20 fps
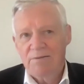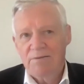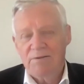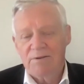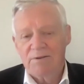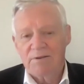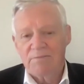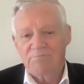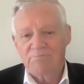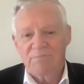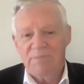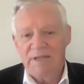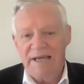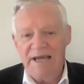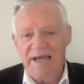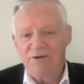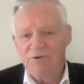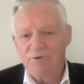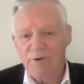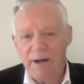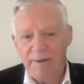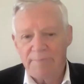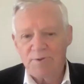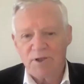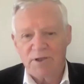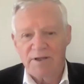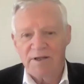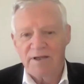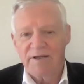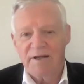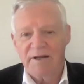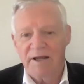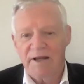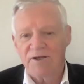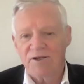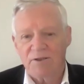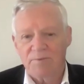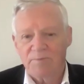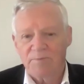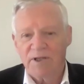that interrupts their
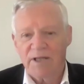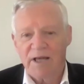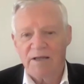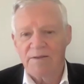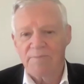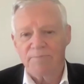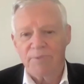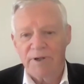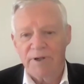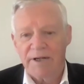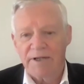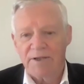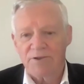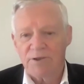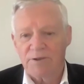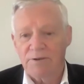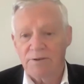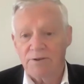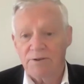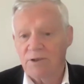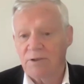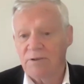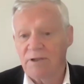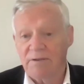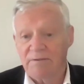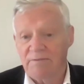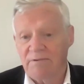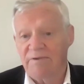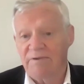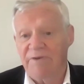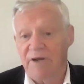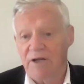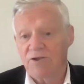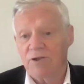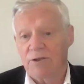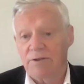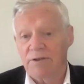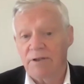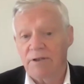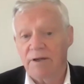connection with other brain cells and then
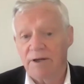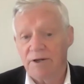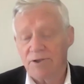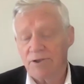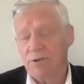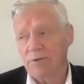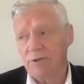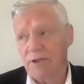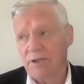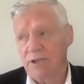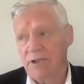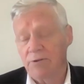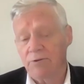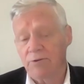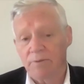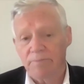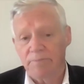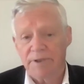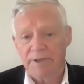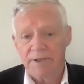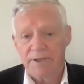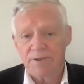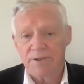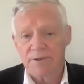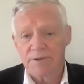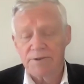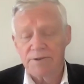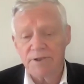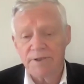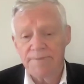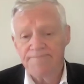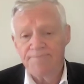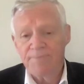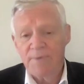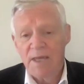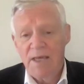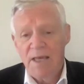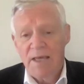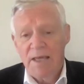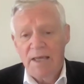eventually goes on to kill the brain cells.
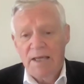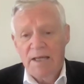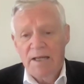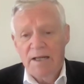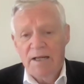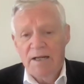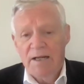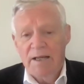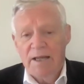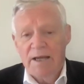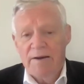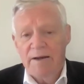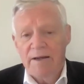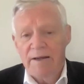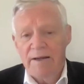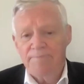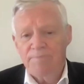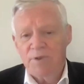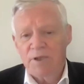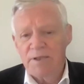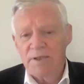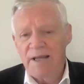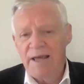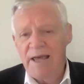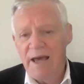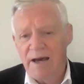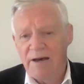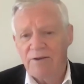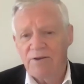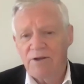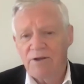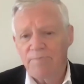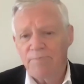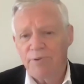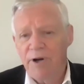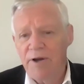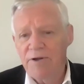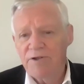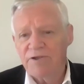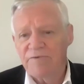Now, up to now, the
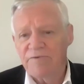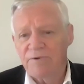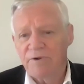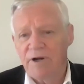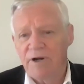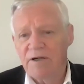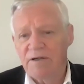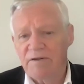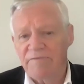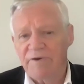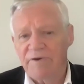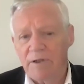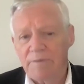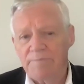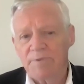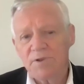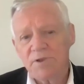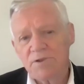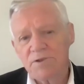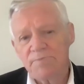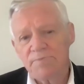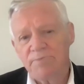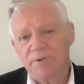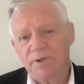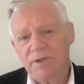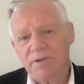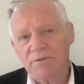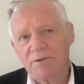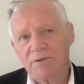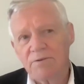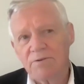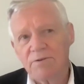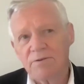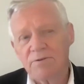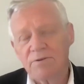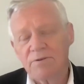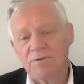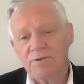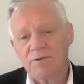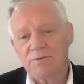approach of drug developers has been
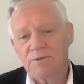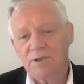to